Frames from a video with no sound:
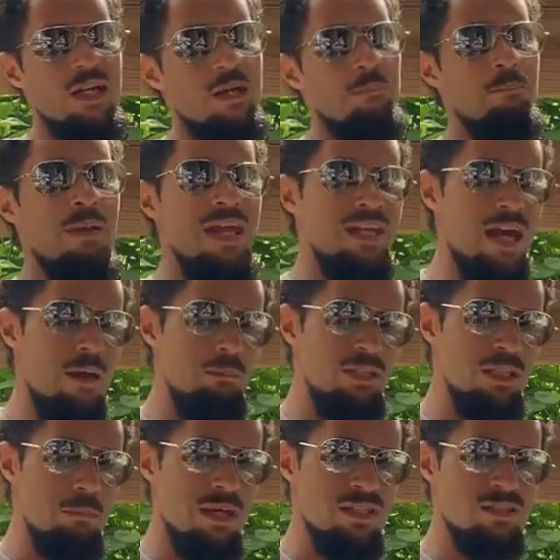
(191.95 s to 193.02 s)
may not be
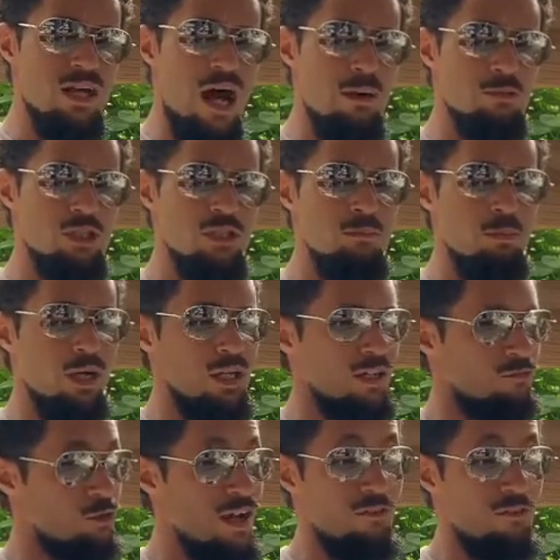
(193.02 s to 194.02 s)
the best option, but if you